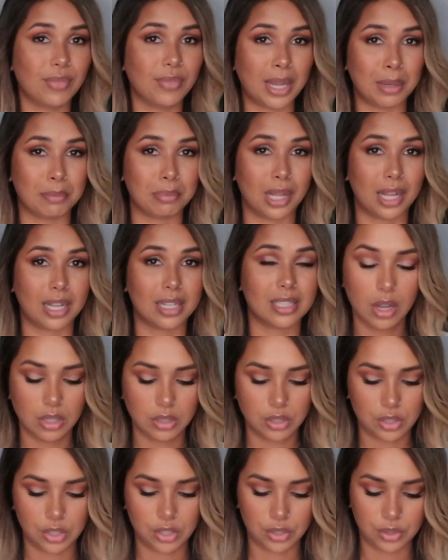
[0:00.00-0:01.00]
A+.
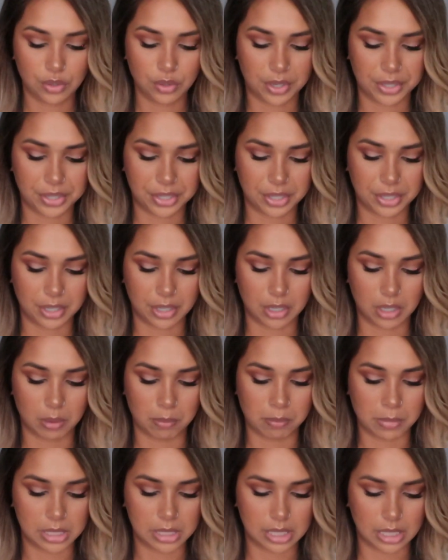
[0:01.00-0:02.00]
2 other
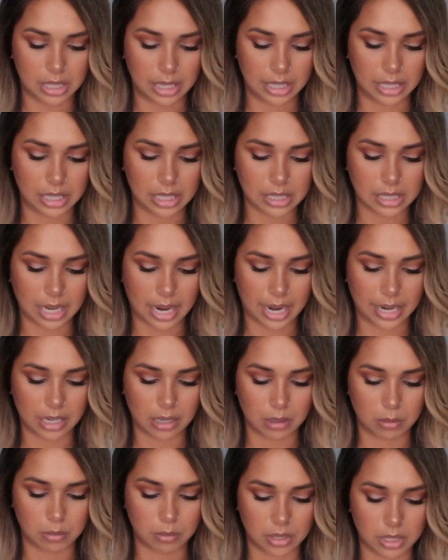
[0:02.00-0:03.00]
miscellaneous
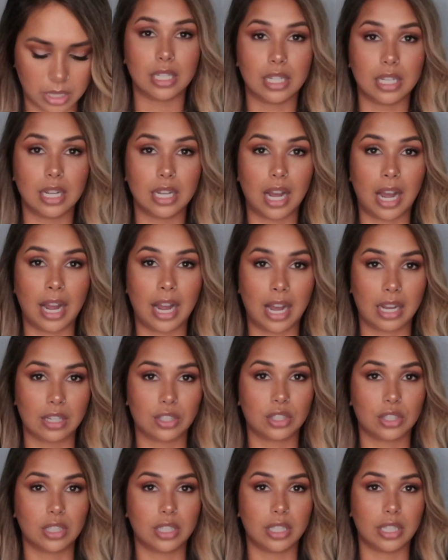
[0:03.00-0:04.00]
items. I
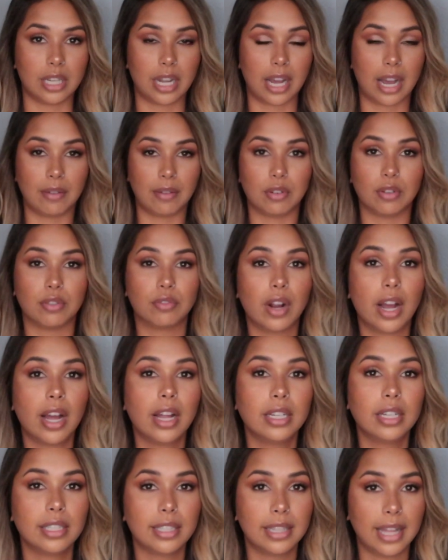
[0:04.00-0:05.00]
actually have a
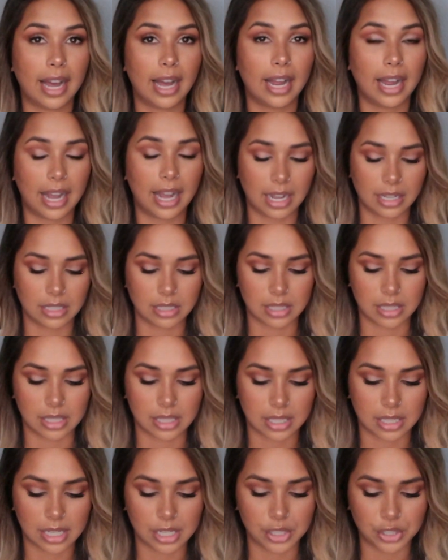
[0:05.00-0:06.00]
friend that has
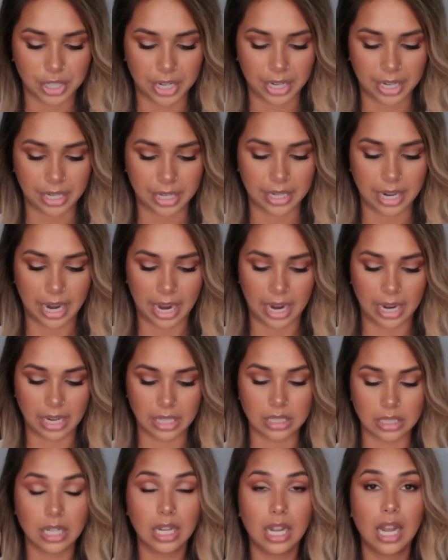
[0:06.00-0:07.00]
this keychain
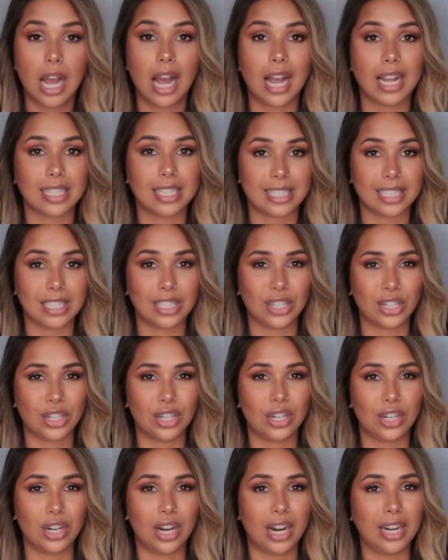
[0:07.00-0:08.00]
and I seen
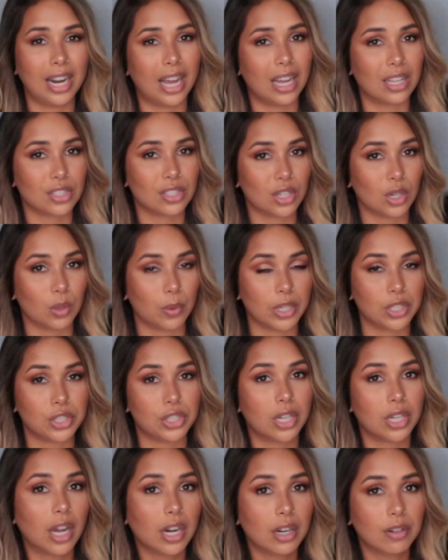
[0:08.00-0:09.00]
her and asked her where she
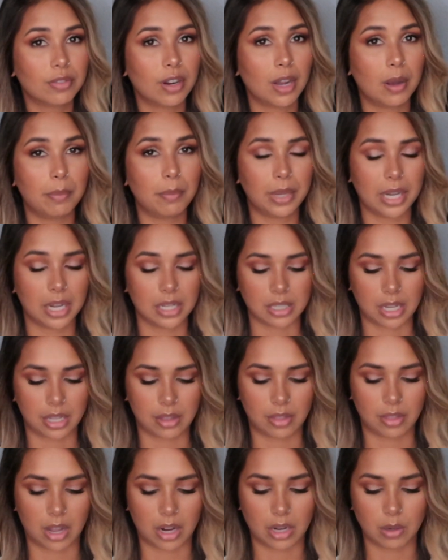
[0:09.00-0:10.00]
got it from because I
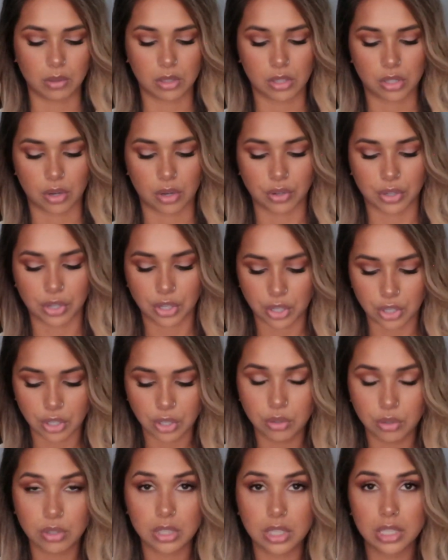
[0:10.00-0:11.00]
thought it was so
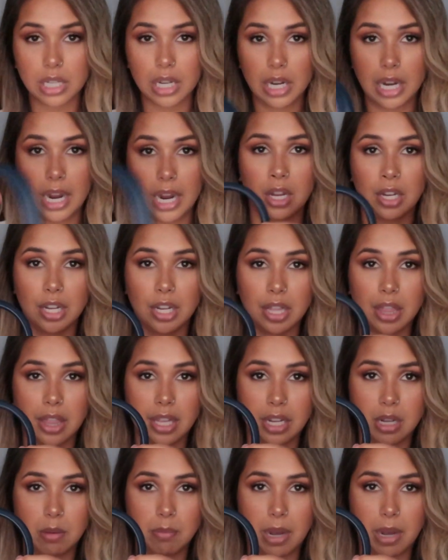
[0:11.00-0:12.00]
cute. The good
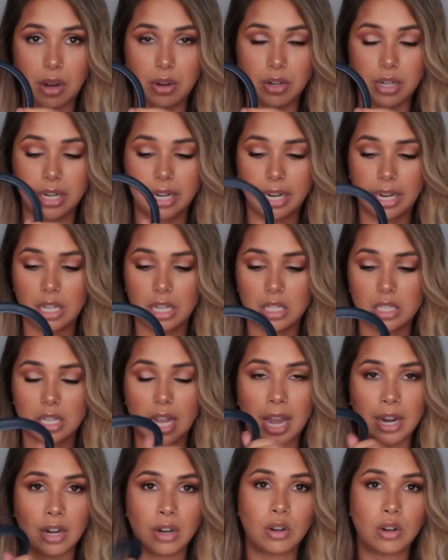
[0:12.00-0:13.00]
thing about it is
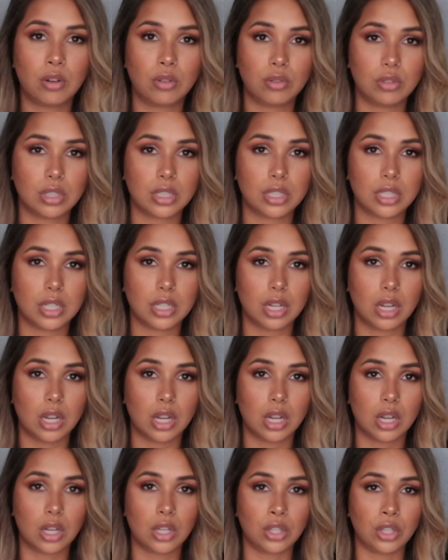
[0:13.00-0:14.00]
I don't
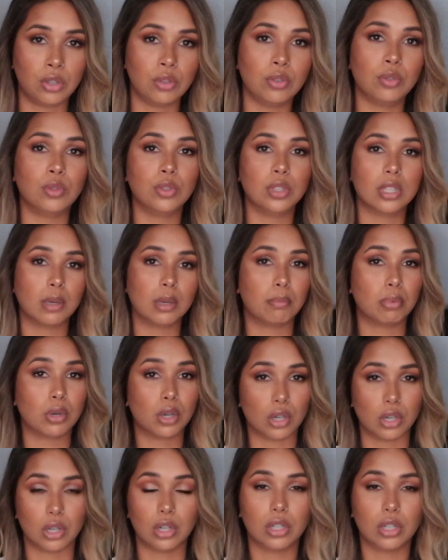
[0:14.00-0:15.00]
use a
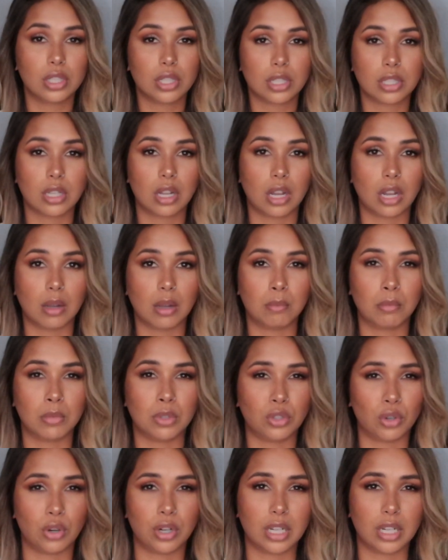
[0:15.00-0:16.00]
purse
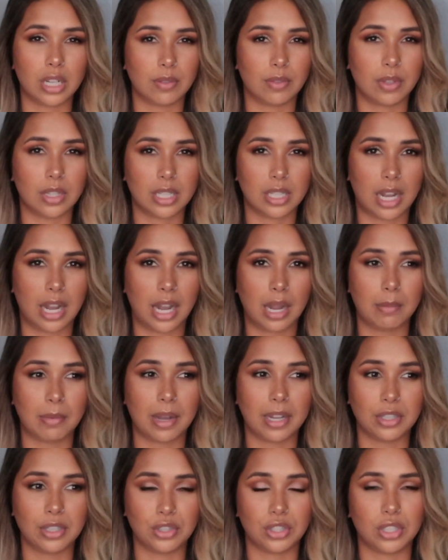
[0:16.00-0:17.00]
majority of the time. I
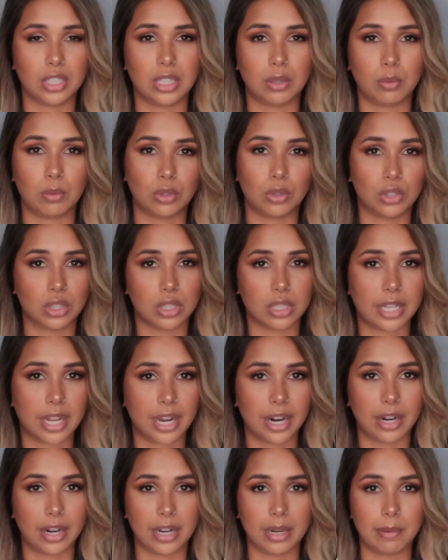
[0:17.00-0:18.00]
usually will just
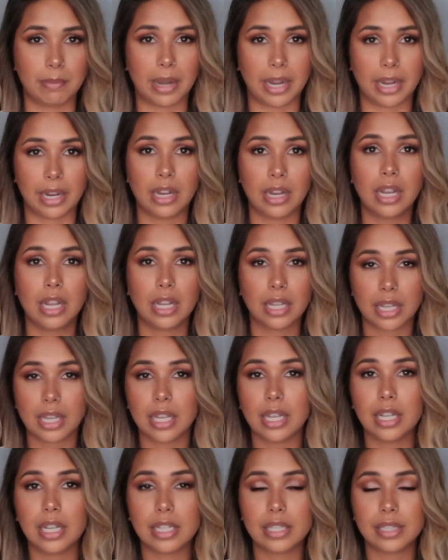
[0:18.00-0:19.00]
carry my
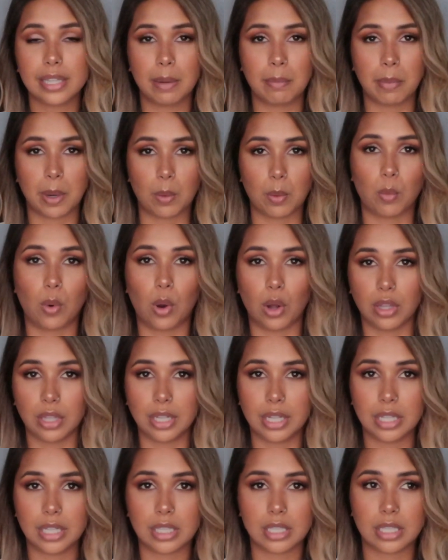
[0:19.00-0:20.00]
keys and my
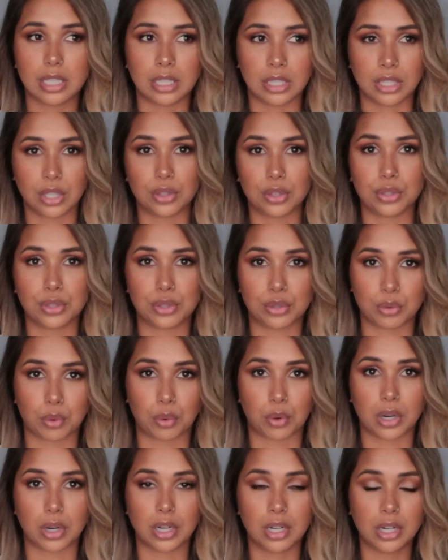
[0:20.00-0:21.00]
wallet into the
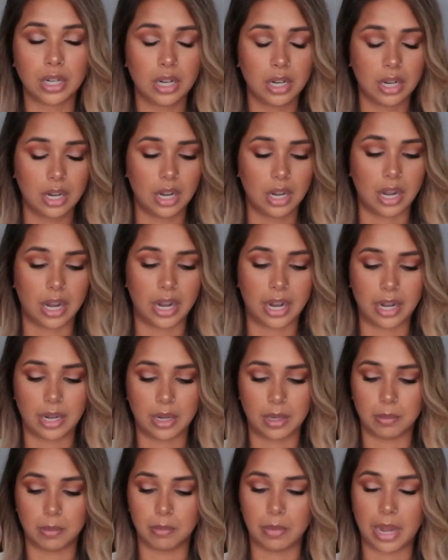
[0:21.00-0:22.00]
store
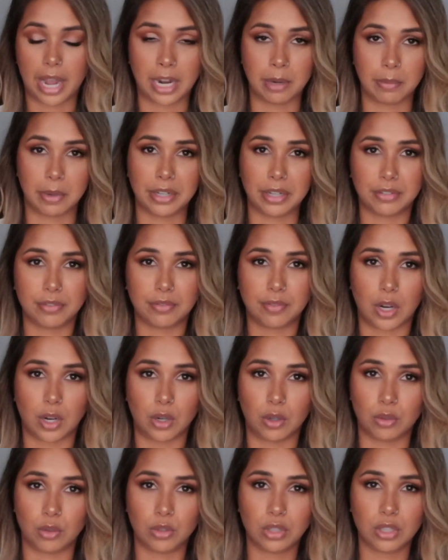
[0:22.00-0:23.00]
and my
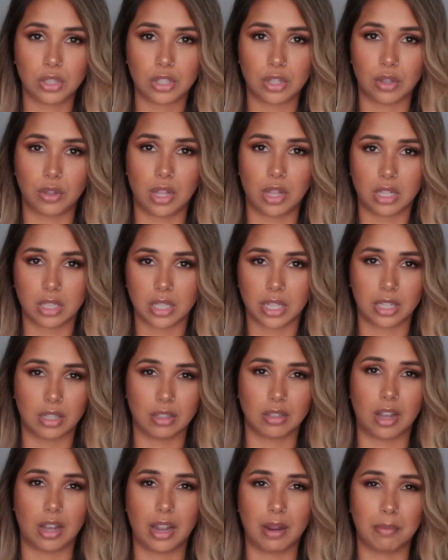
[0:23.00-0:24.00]
phone, so that's like a
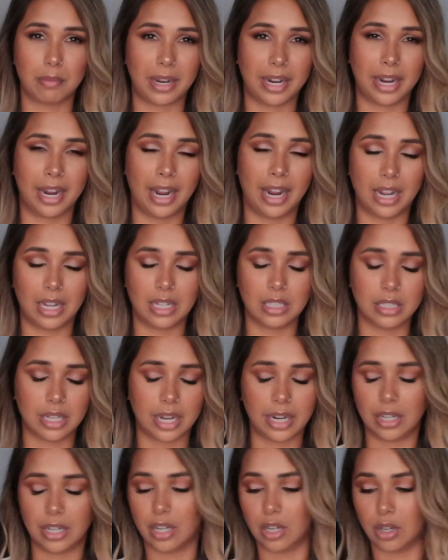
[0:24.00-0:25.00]
lot in my hands.
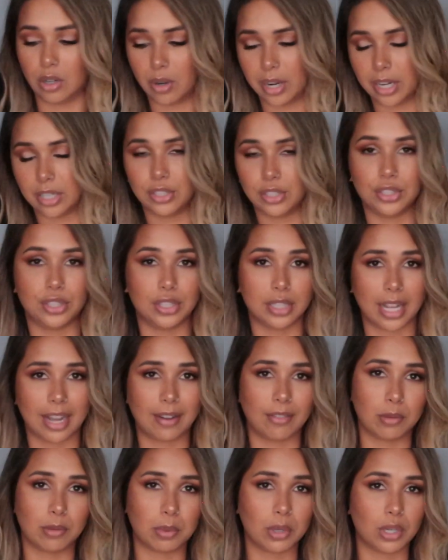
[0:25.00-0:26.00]
I know I should just
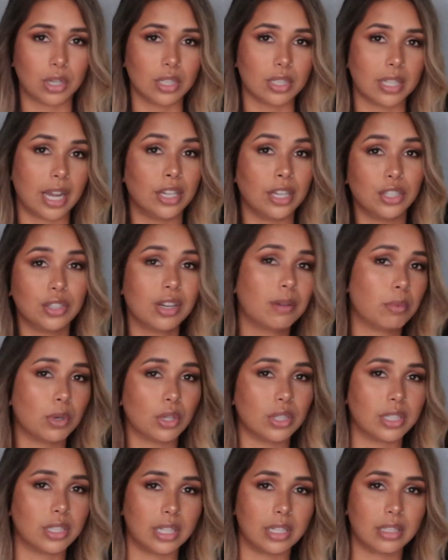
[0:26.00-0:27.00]
have a purse. I do have
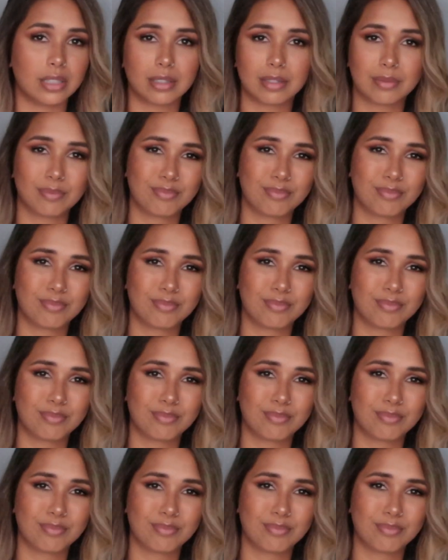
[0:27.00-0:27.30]
purses,